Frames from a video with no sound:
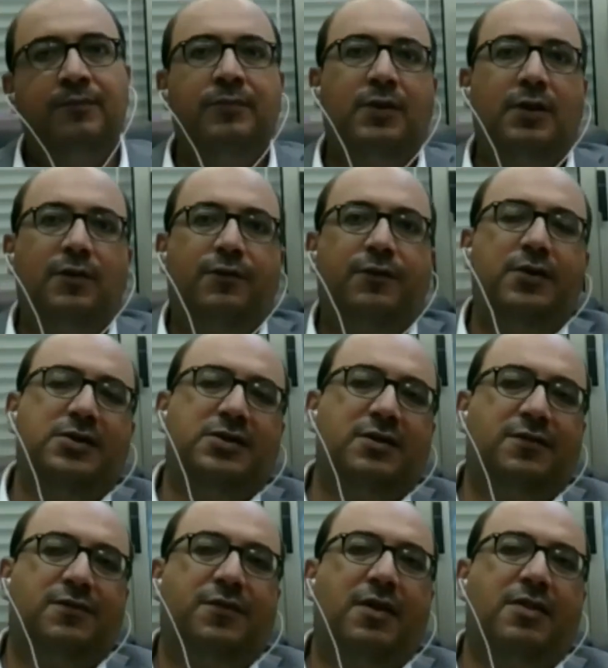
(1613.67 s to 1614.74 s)
If he is a
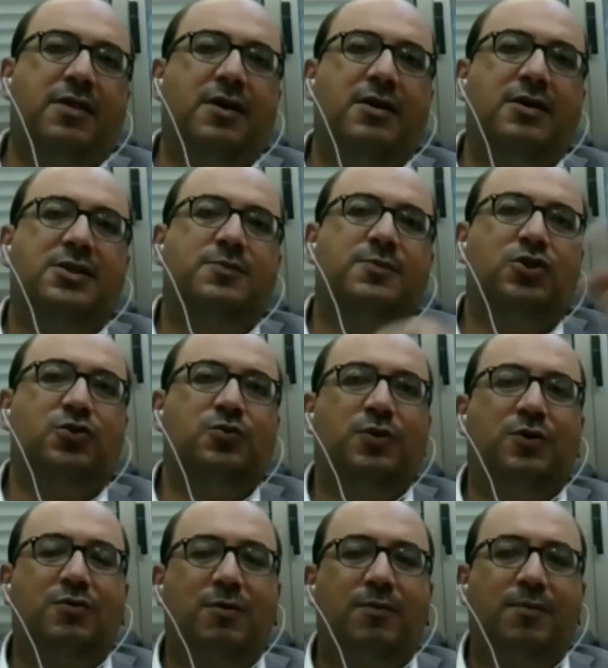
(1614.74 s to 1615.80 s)
father, it's much more
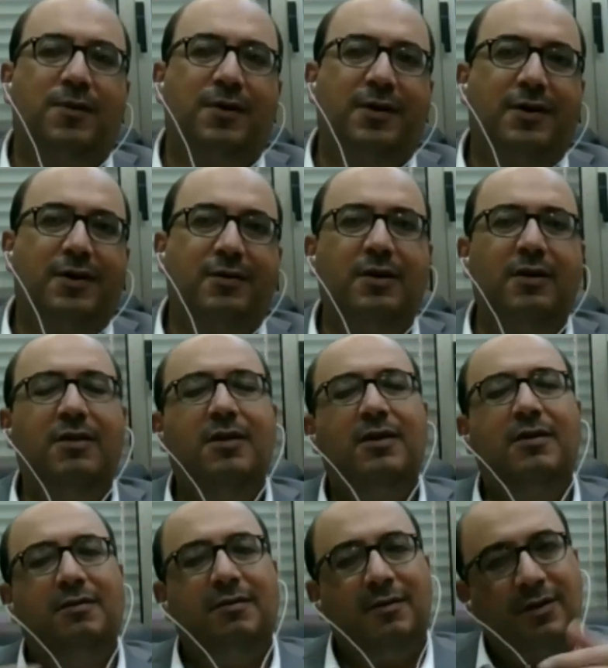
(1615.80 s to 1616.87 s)
complicated. Then
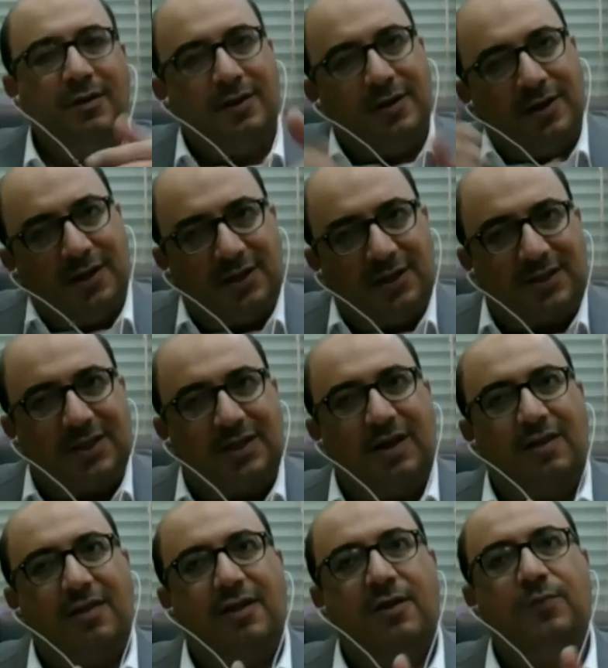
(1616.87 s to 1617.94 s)
it's
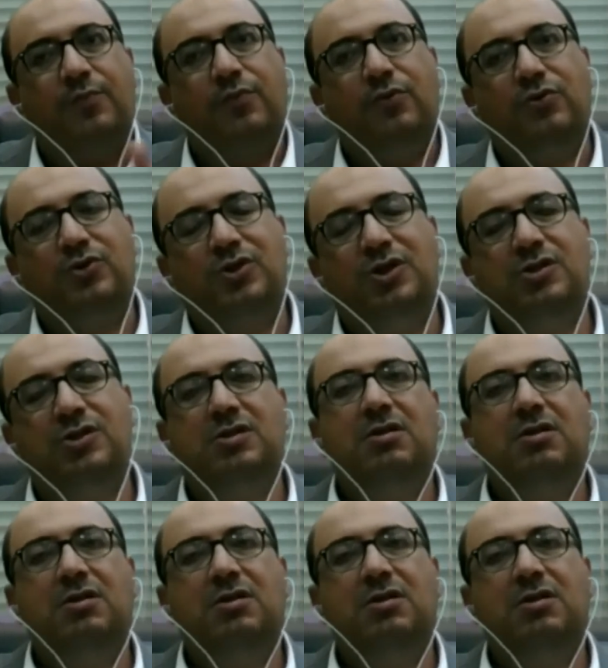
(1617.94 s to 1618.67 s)
another process.